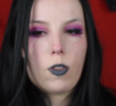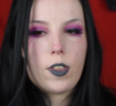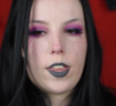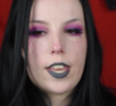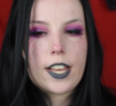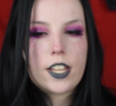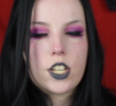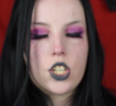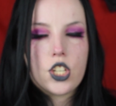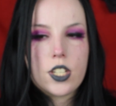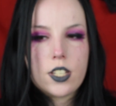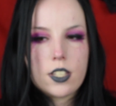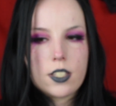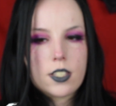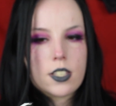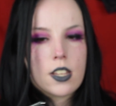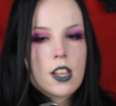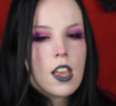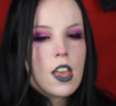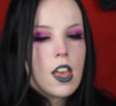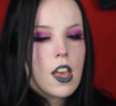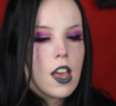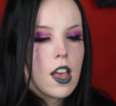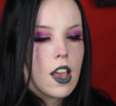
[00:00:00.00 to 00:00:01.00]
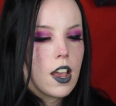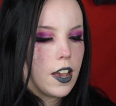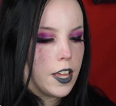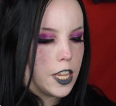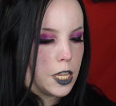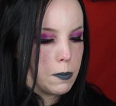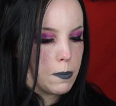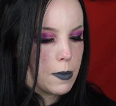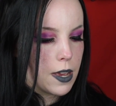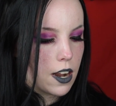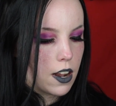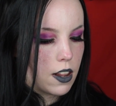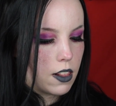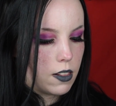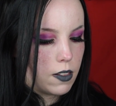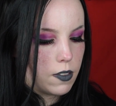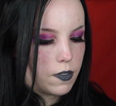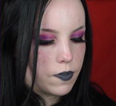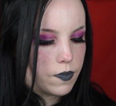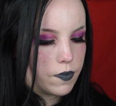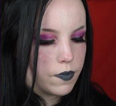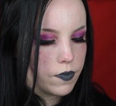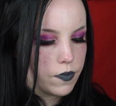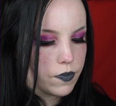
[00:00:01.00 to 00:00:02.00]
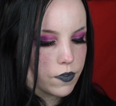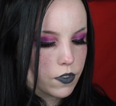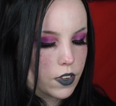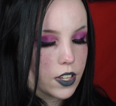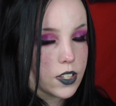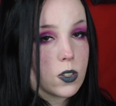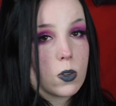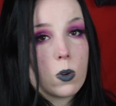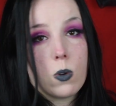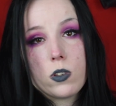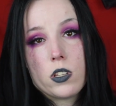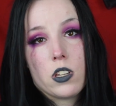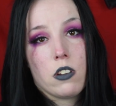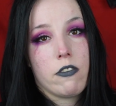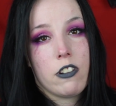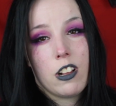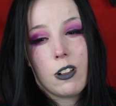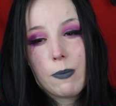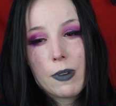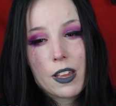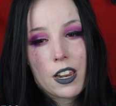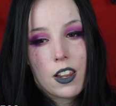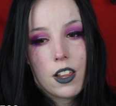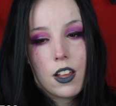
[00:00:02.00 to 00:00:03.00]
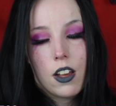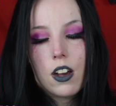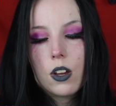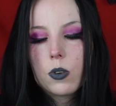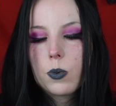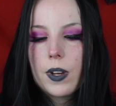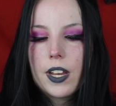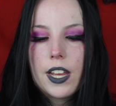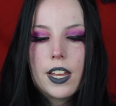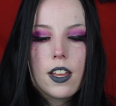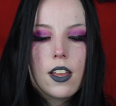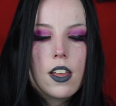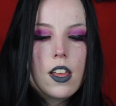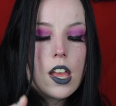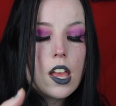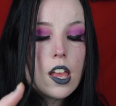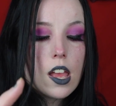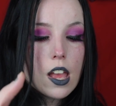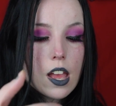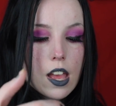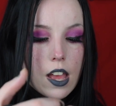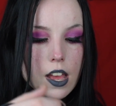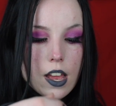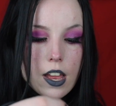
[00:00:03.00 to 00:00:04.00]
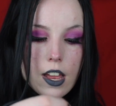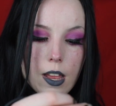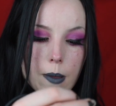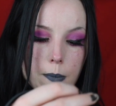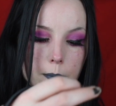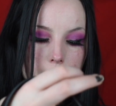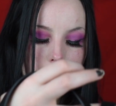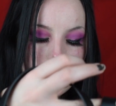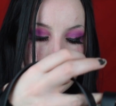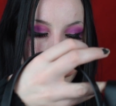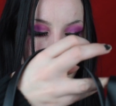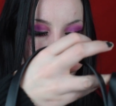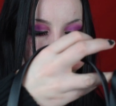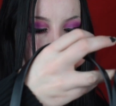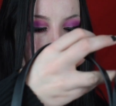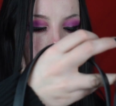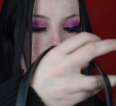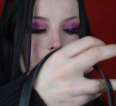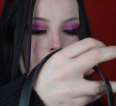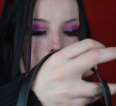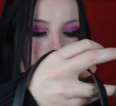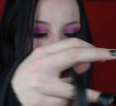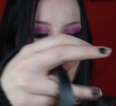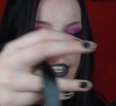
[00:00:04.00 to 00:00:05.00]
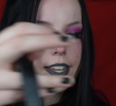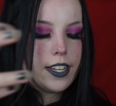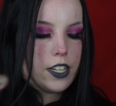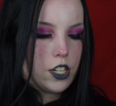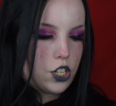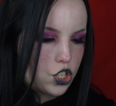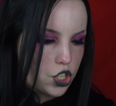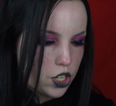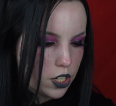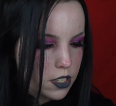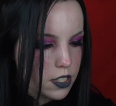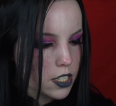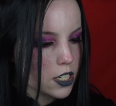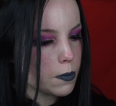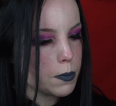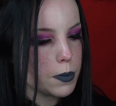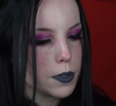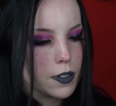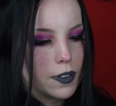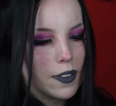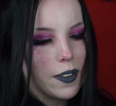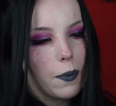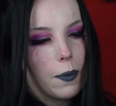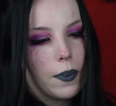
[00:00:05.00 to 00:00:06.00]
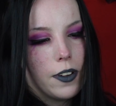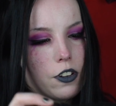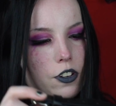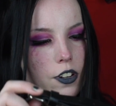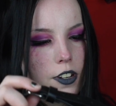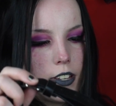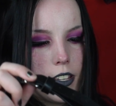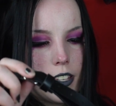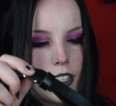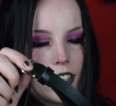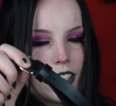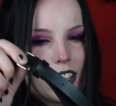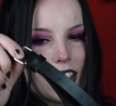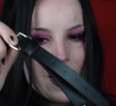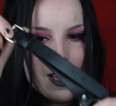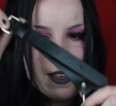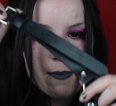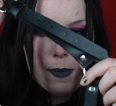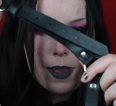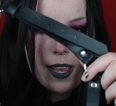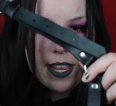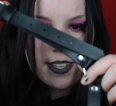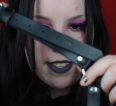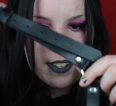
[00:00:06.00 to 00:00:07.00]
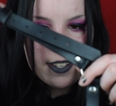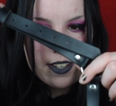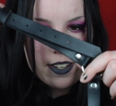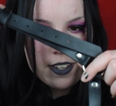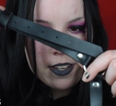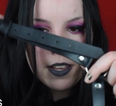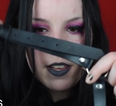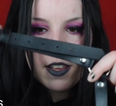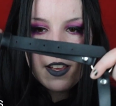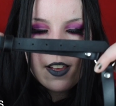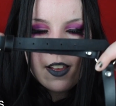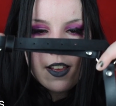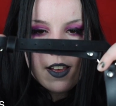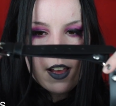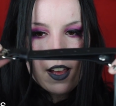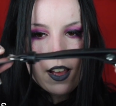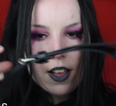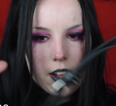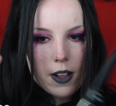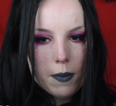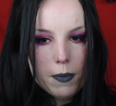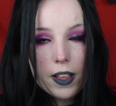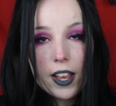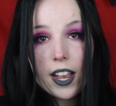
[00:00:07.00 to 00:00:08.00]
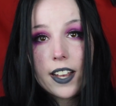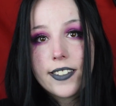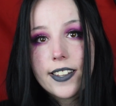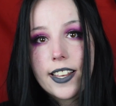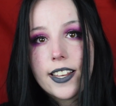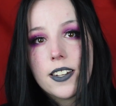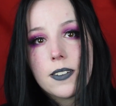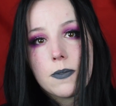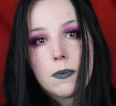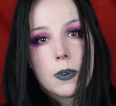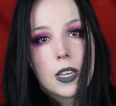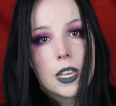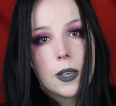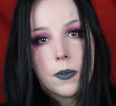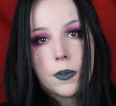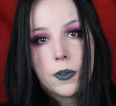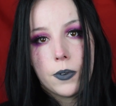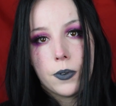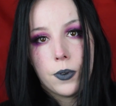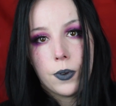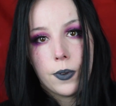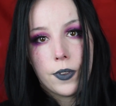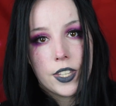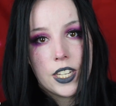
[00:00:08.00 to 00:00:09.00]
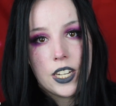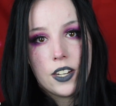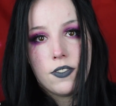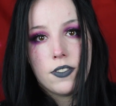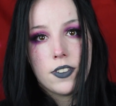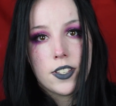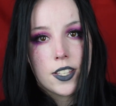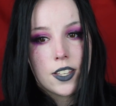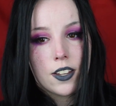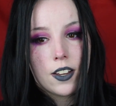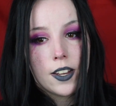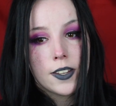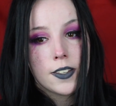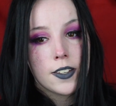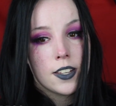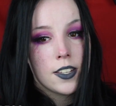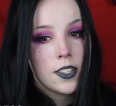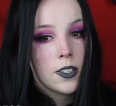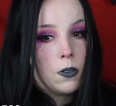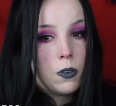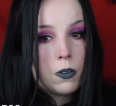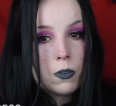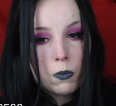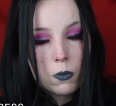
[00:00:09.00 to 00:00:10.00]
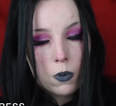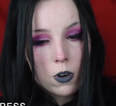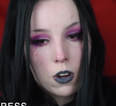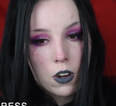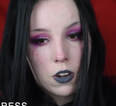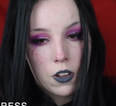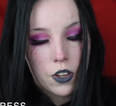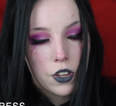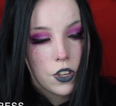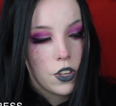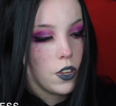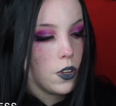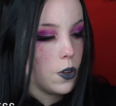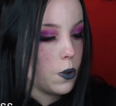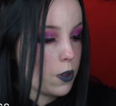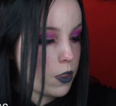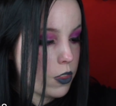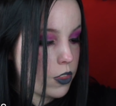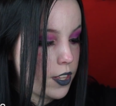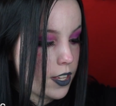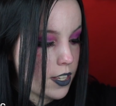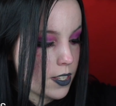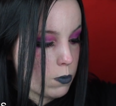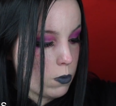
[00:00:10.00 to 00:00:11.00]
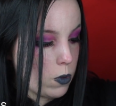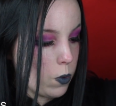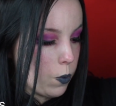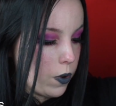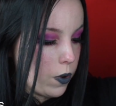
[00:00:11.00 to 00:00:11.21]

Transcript: the edges. The metal is also real metal hardware. Again, it is adjustable, which is amazing. Like I said, people different sizes want to look cute, this will